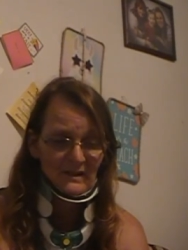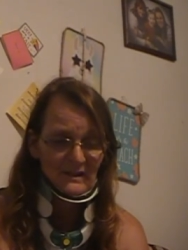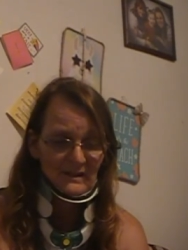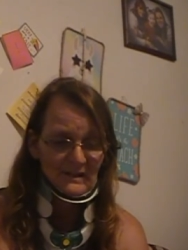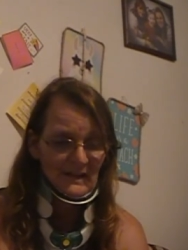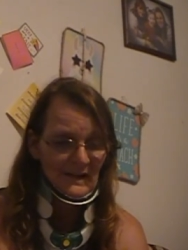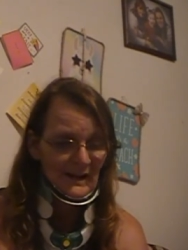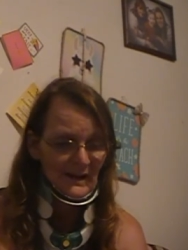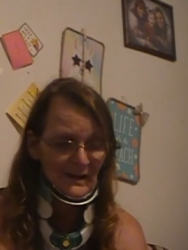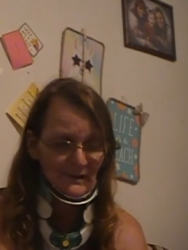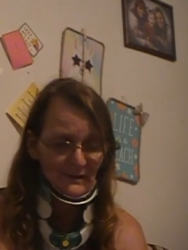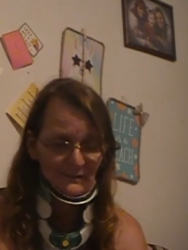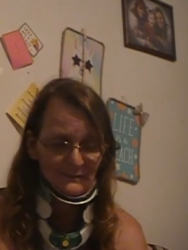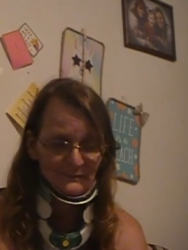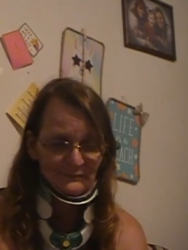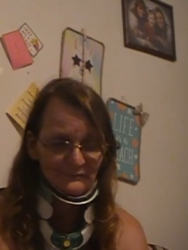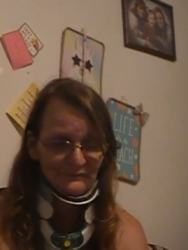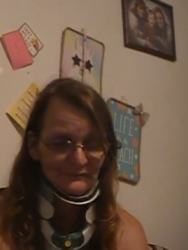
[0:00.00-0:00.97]
Yeah.
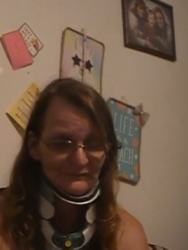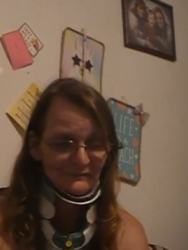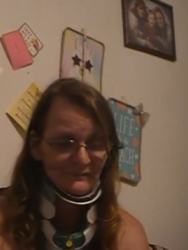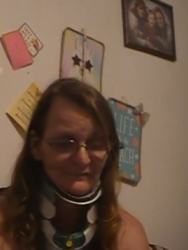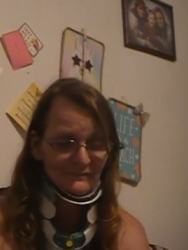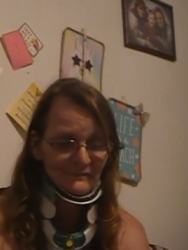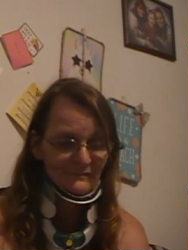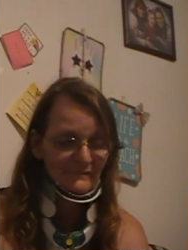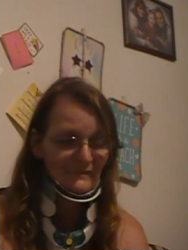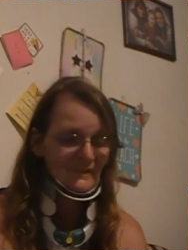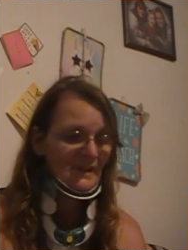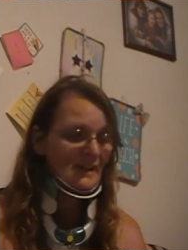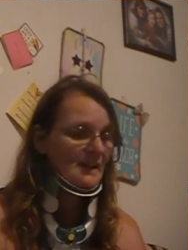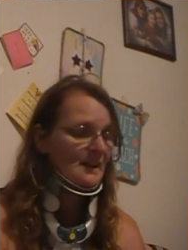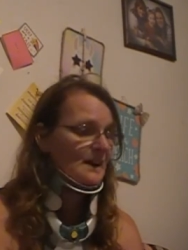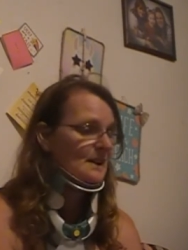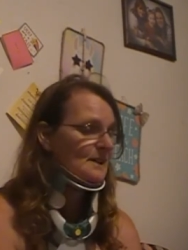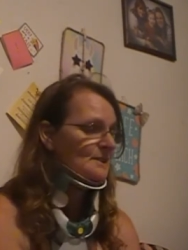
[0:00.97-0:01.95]

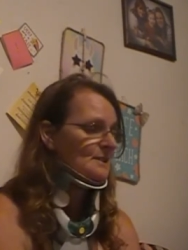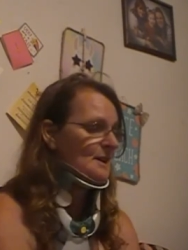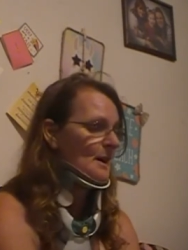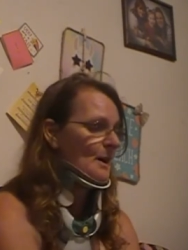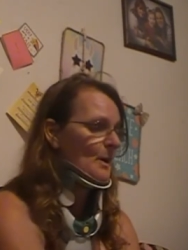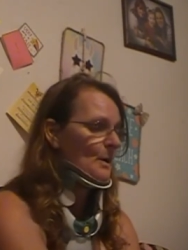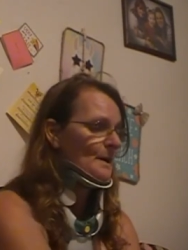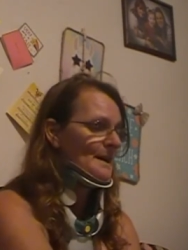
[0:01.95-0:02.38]
So,